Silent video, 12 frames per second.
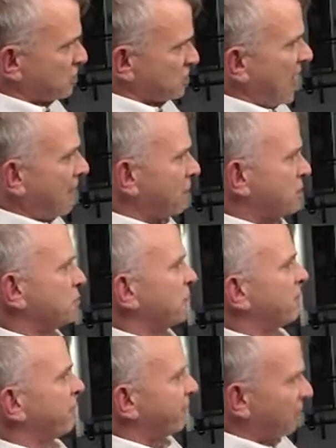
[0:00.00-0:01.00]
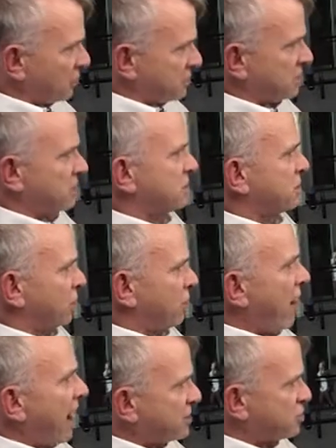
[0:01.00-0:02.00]
establishment versus the
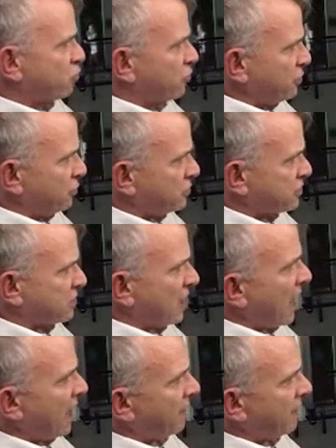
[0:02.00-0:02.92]
grassroots.